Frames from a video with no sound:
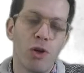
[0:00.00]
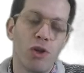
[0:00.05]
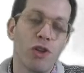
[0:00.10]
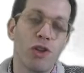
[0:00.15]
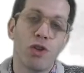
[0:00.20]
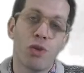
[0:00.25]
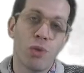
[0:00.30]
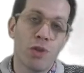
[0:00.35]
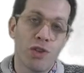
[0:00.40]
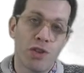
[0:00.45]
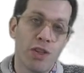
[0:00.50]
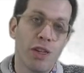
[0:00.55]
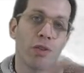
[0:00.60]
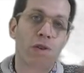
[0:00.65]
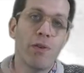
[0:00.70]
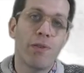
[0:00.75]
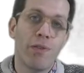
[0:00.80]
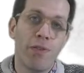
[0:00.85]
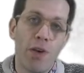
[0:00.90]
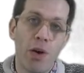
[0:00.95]
all into a
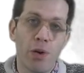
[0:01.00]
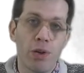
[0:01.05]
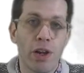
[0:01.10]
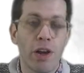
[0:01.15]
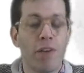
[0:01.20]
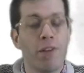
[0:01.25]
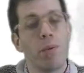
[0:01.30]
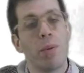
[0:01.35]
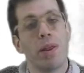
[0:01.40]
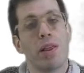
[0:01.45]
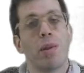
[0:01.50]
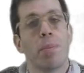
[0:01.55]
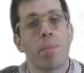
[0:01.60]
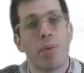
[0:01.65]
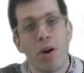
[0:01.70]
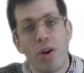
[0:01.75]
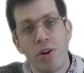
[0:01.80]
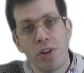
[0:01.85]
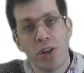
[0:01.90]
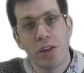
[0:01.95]
single folder with the
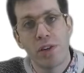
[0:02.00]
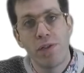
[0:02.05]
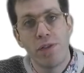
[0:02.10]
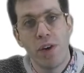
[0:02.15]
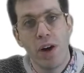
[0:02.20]
project